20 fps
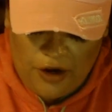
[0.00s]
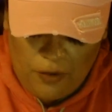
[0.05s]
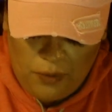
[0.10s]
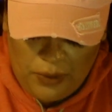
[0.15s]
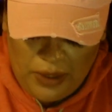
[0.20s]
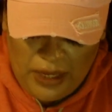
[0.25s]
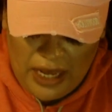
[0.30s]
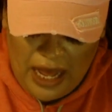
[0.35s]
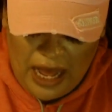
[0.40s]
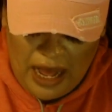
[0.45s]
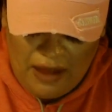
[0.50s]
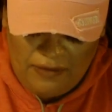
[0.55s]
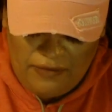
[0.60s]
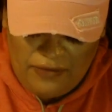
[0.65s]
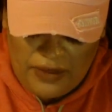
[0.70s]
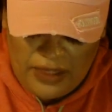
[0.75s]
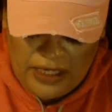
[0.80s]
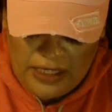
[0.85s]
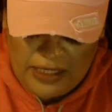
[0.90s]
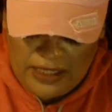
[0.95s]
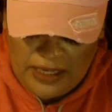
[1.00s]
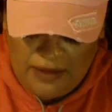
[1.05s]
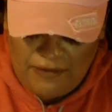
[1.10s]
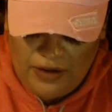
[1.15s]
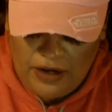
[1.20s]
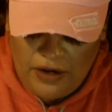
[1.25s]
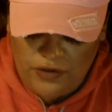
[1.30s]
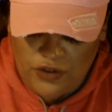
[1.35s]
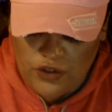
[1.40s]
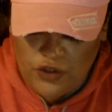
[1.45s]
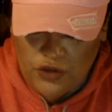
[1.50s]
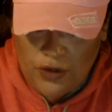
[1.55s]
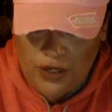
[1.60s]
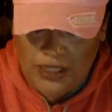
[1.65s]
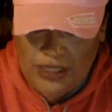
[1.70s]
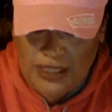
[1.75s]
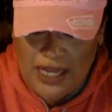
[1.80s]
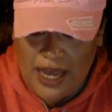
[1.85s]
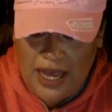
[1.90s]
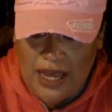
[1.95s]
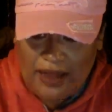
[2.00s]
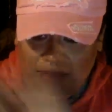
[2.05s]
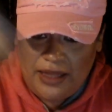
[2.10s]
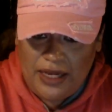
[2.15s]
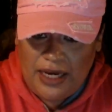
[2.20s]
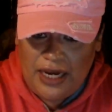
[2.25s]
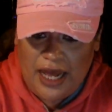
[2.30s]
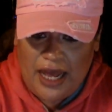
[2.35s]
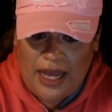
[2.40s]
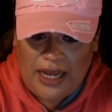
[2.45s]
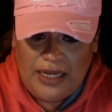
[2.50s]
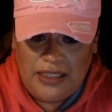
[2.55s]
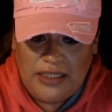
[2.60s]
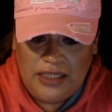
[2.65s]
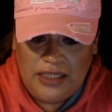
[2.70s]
we have the Seven of Swords and the Knight